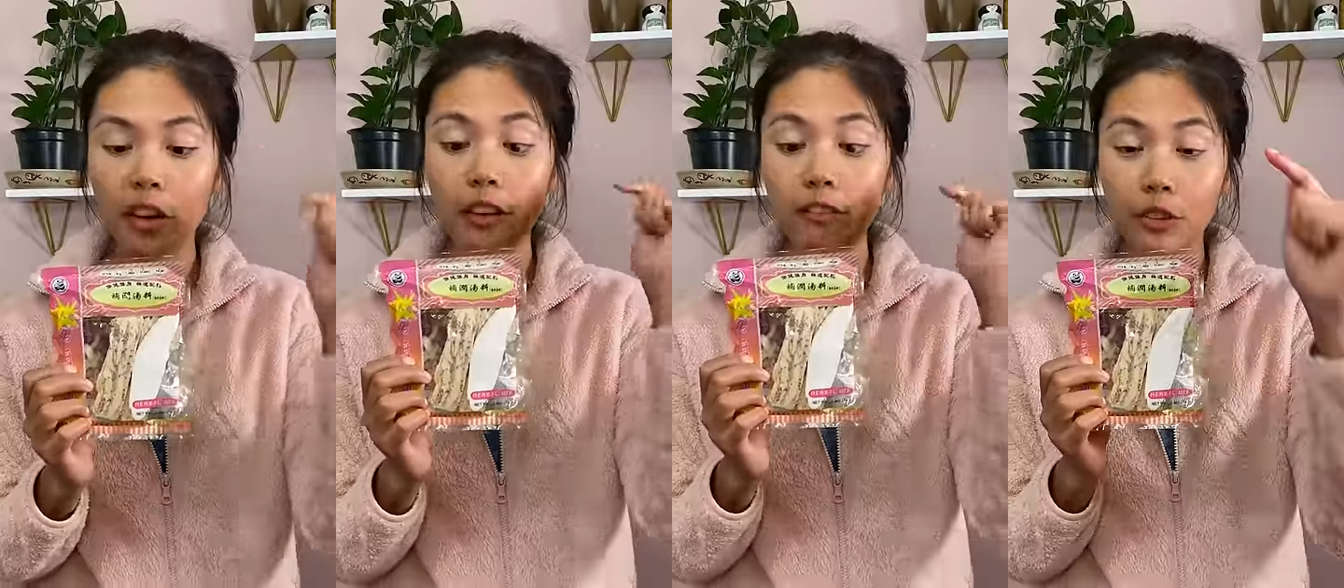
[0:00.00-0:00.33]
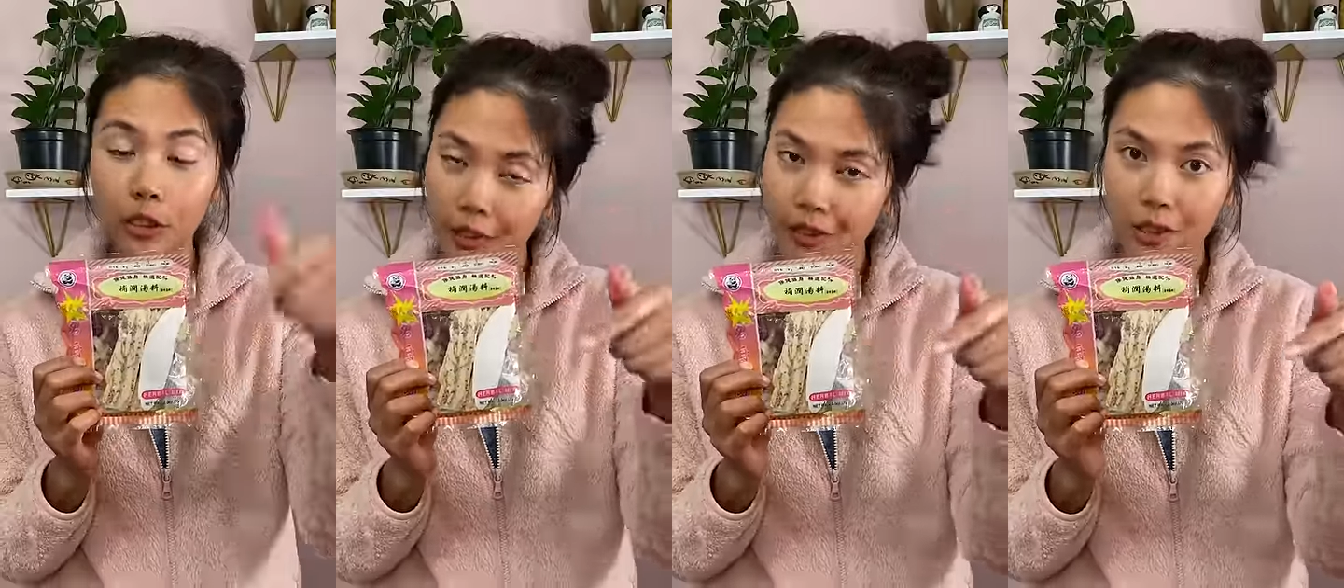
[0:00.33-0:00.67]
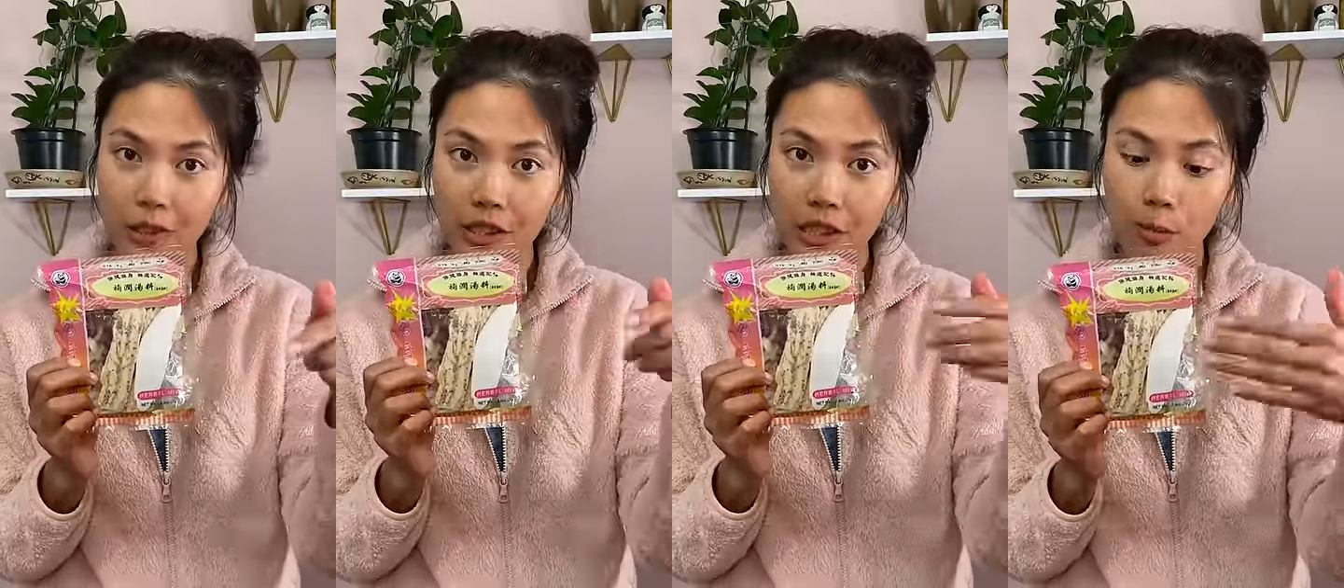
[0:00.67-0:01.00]
If you've
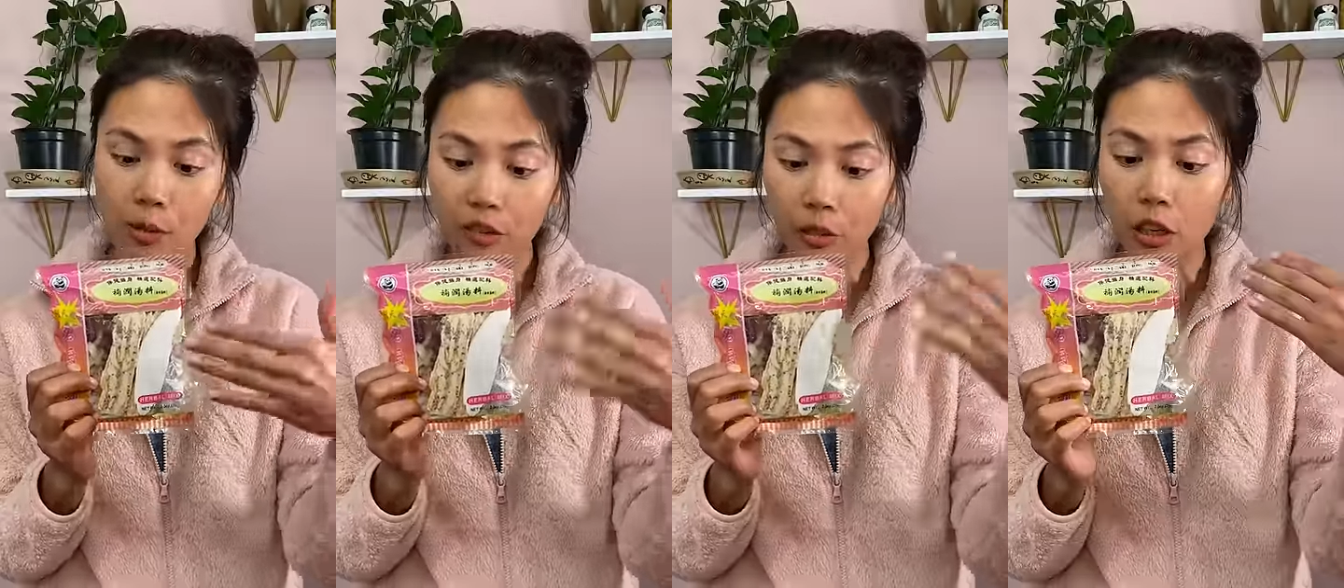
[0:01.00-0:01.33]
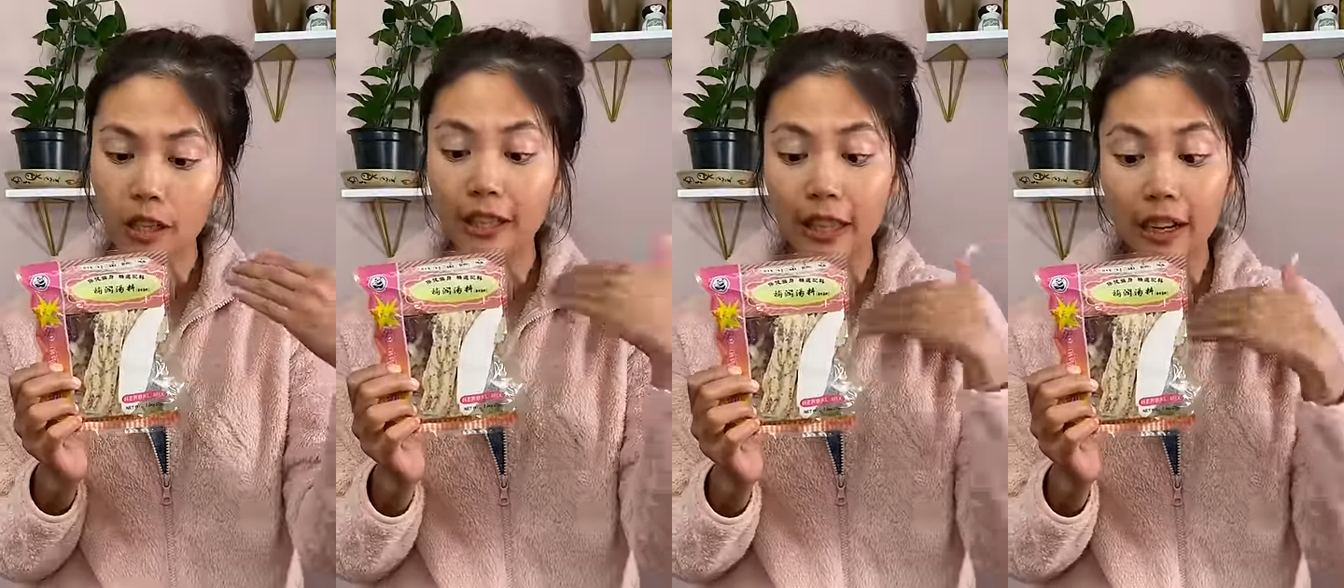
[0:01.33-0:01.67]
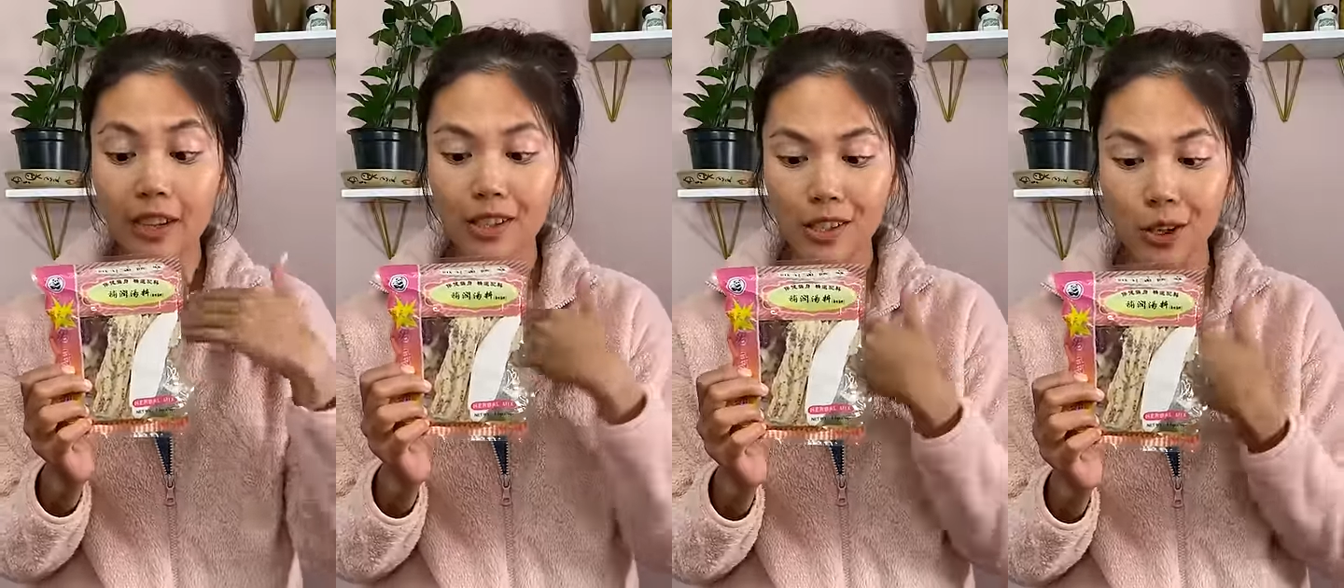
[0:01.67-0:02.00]
used this before, let
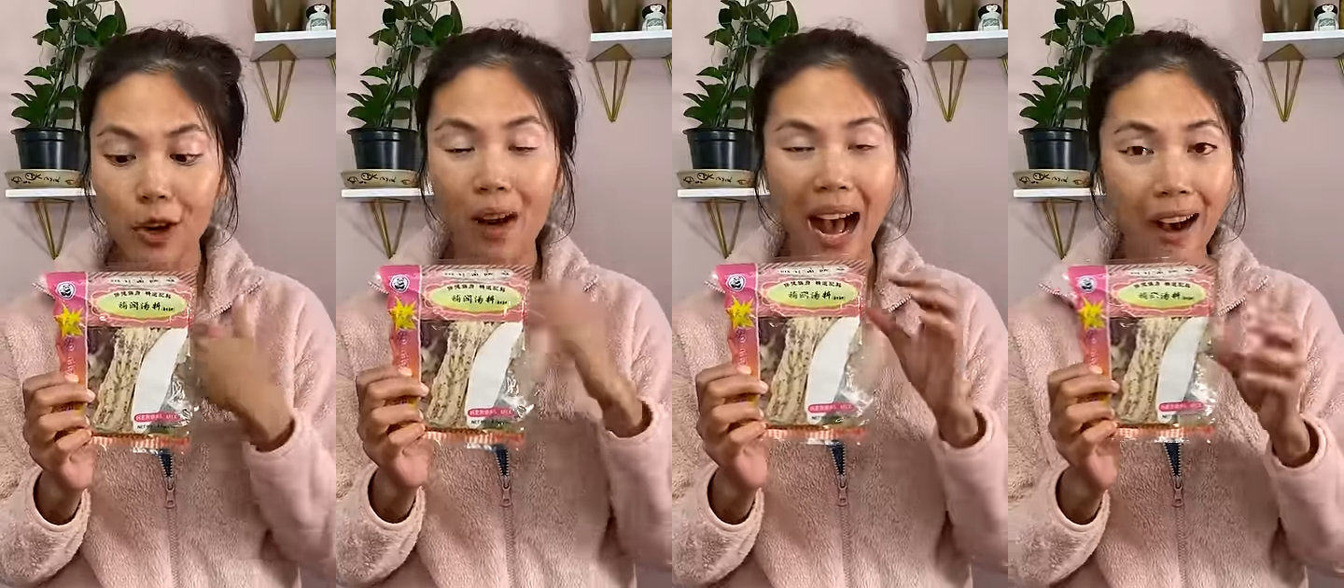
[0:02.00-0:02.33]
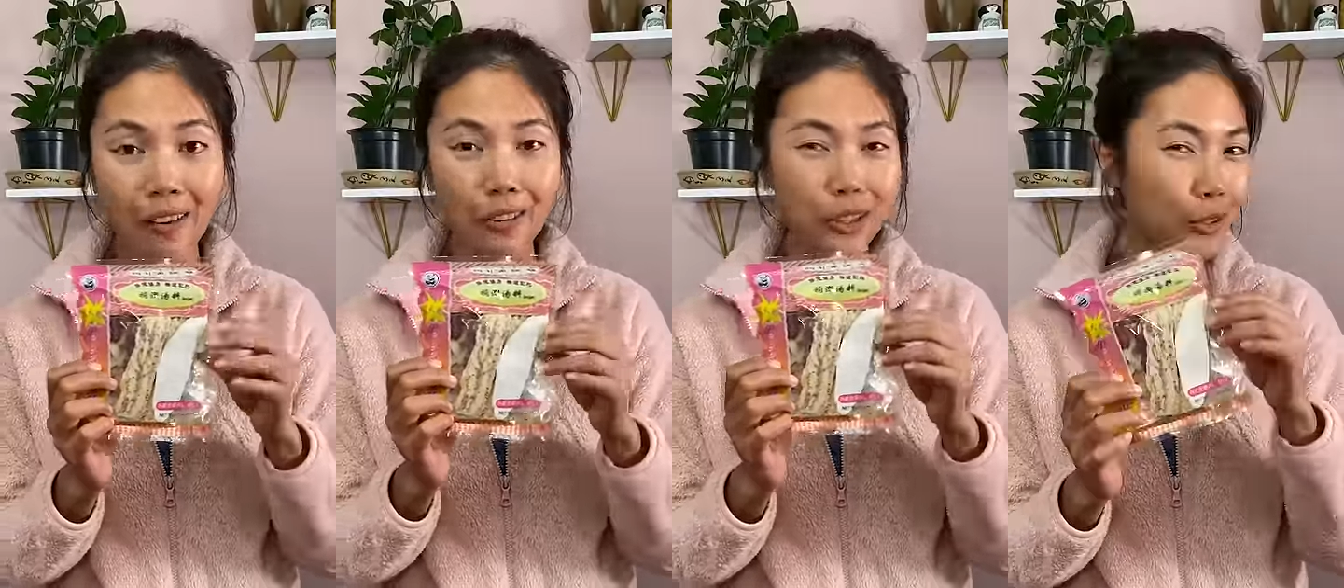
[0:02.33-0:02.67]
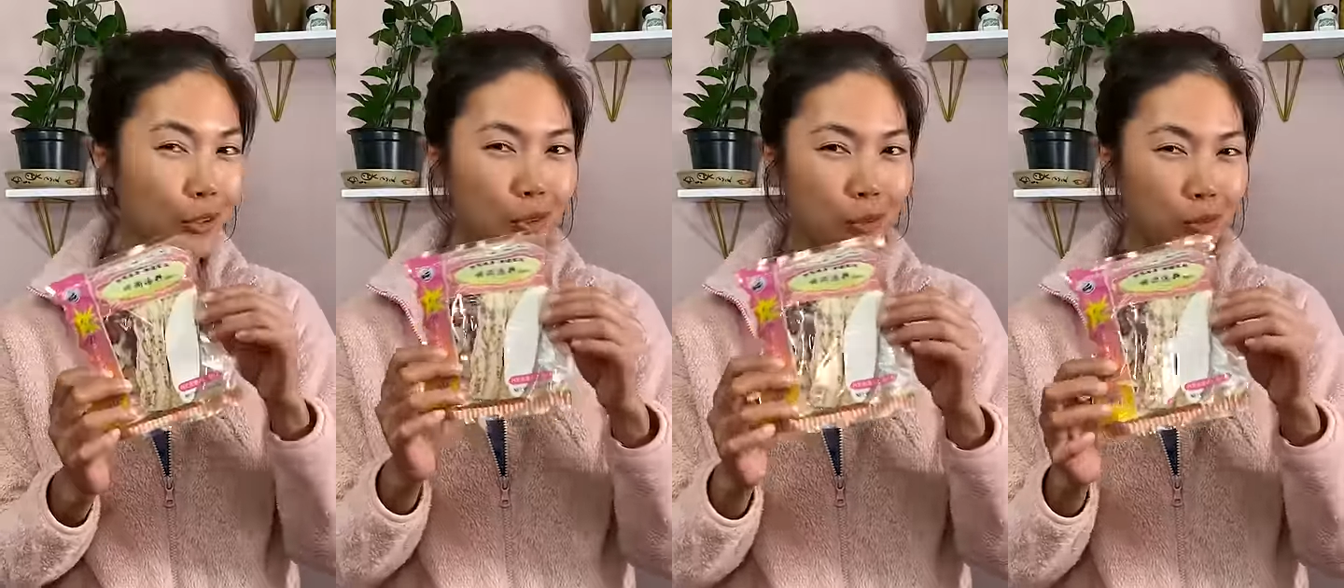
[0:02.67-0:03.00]
us know how
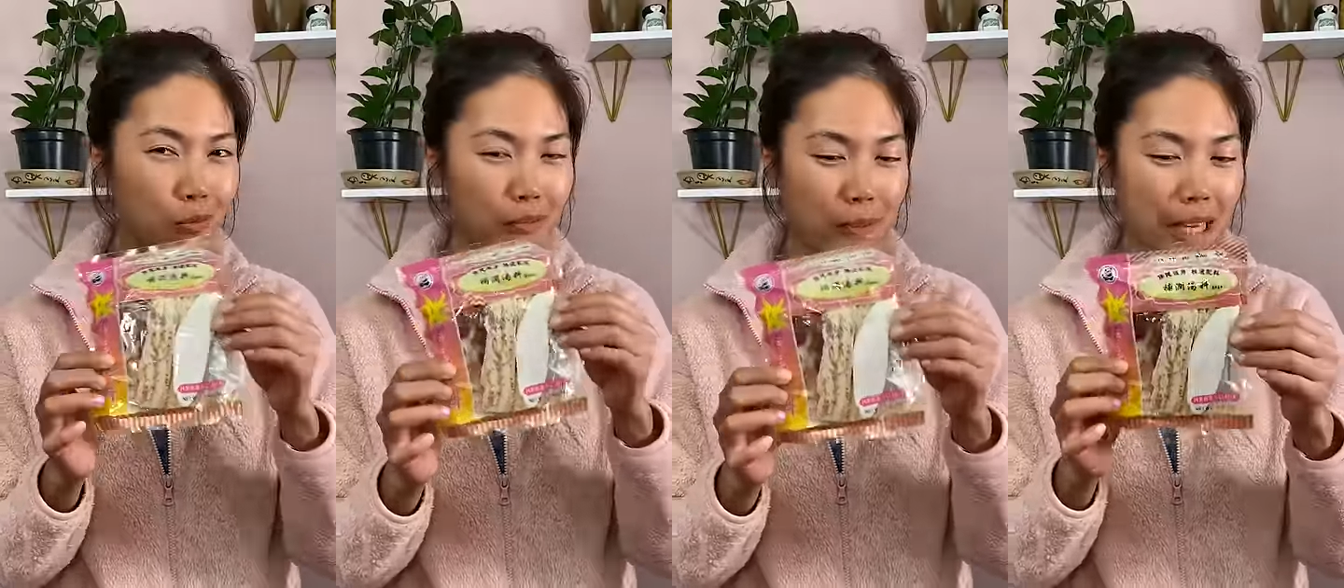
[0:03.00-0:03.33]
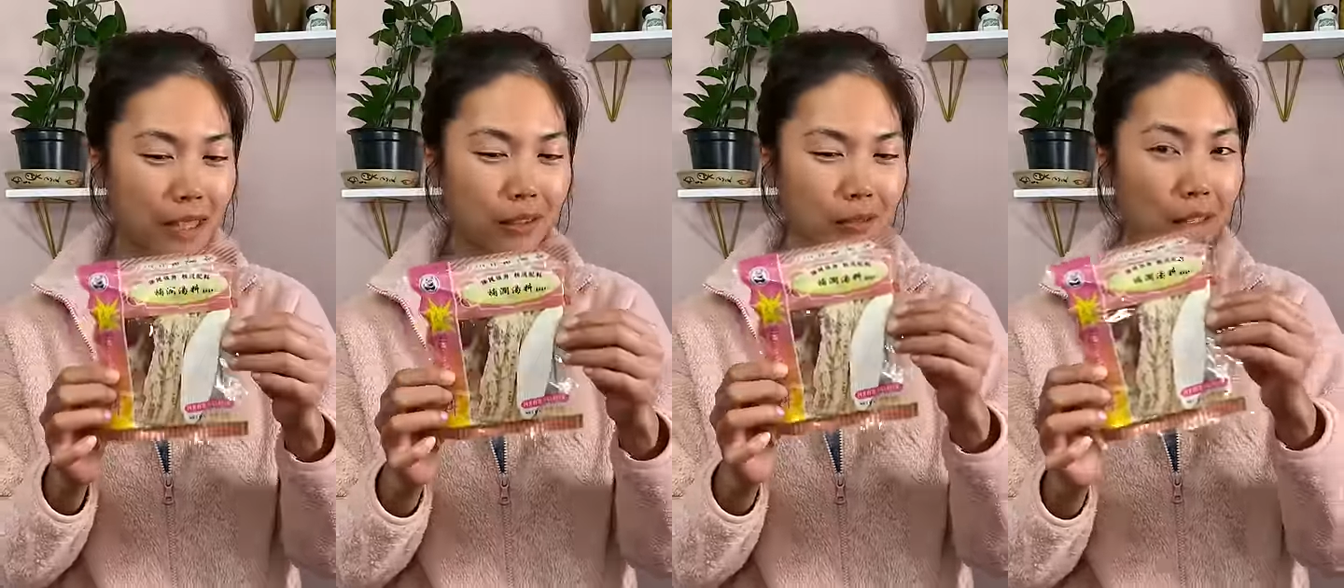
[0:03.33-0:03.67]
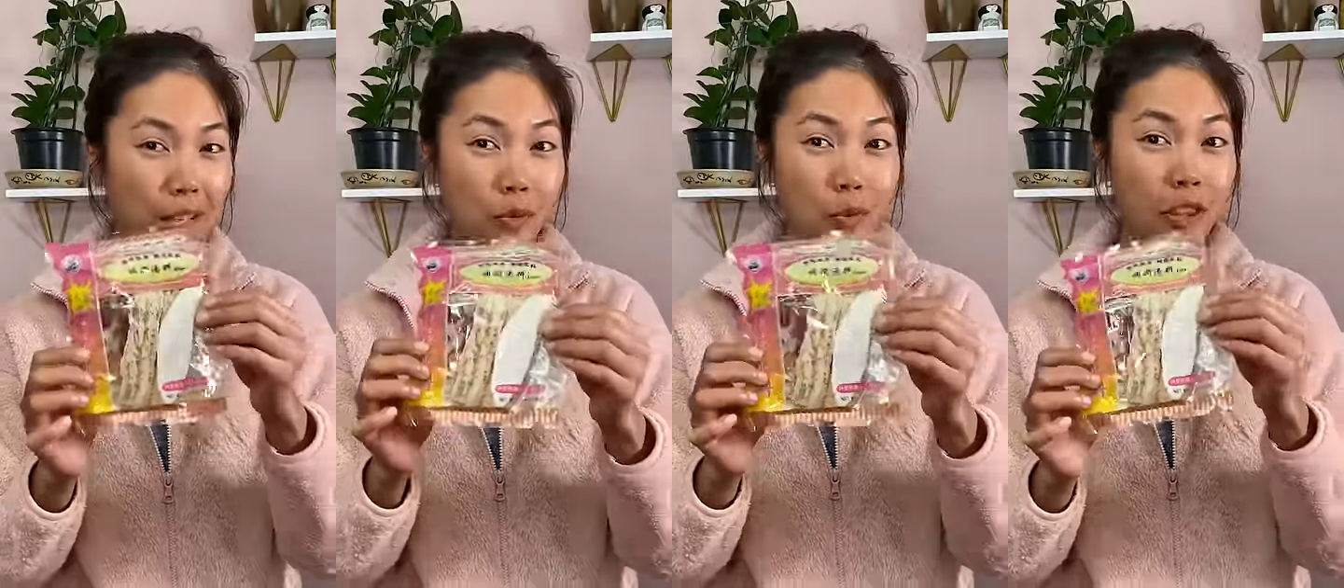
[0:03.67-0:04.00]
you make
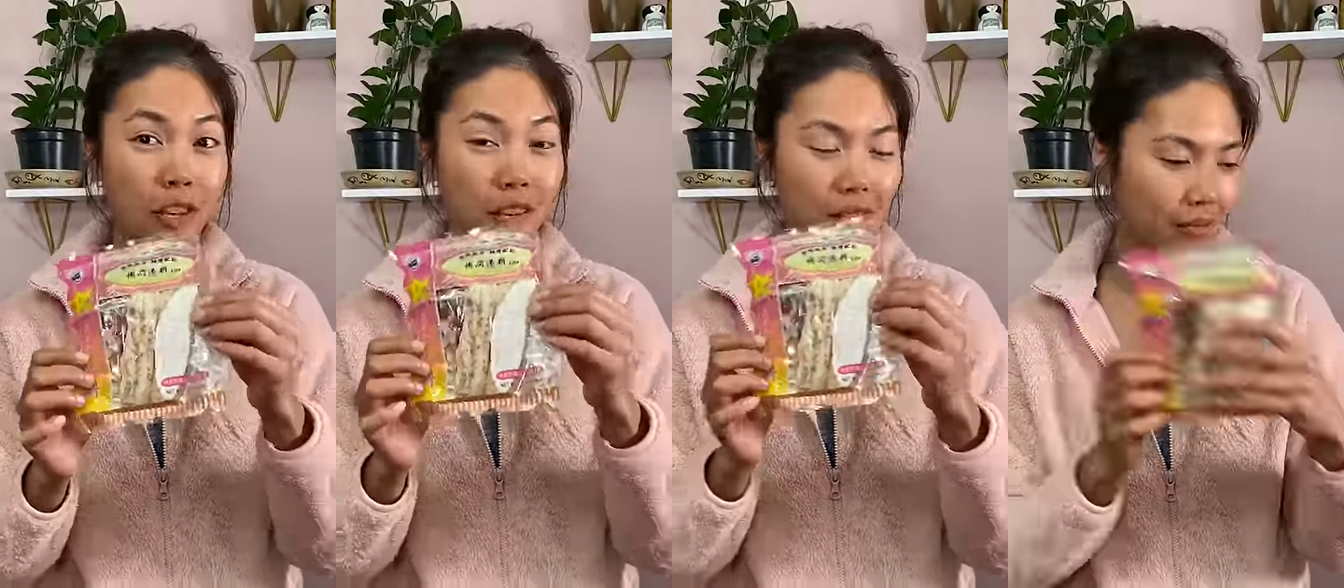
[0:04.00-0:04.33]
things with it.